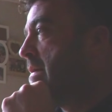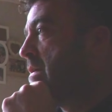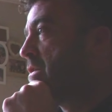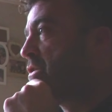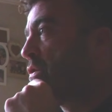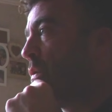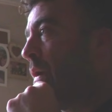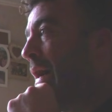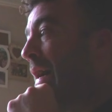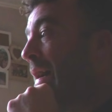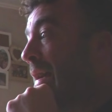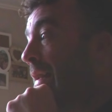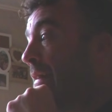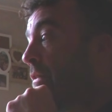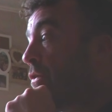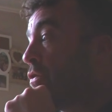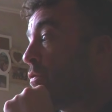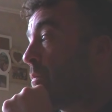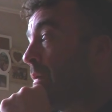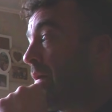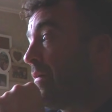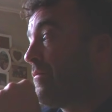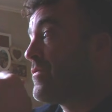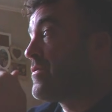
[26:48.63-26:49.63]
So I ended
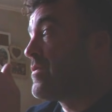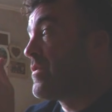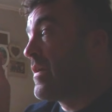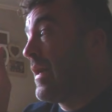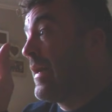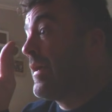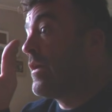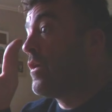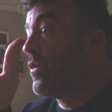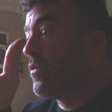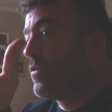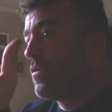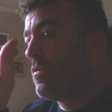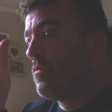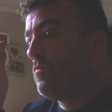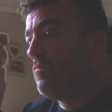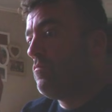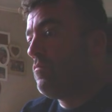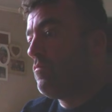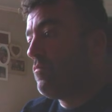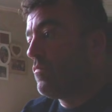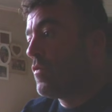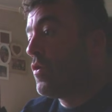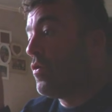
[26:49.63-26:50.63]
up I got
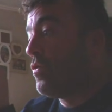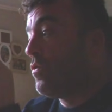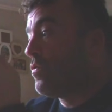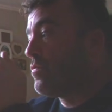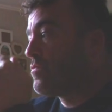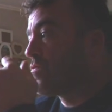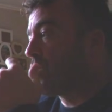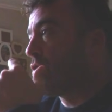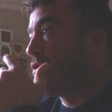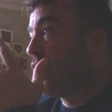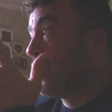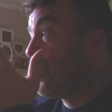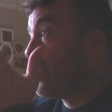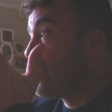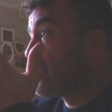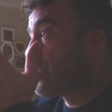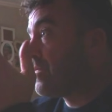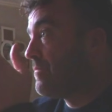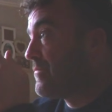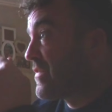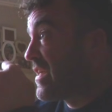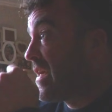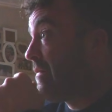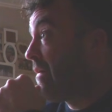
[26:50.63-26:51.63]
called to court
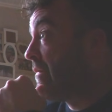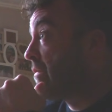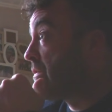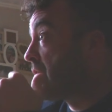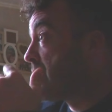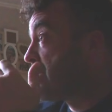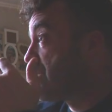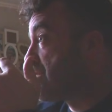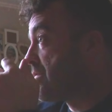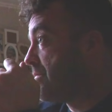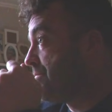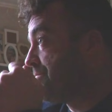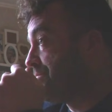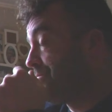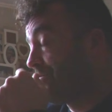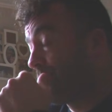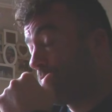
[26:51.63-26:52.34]
to give evidence.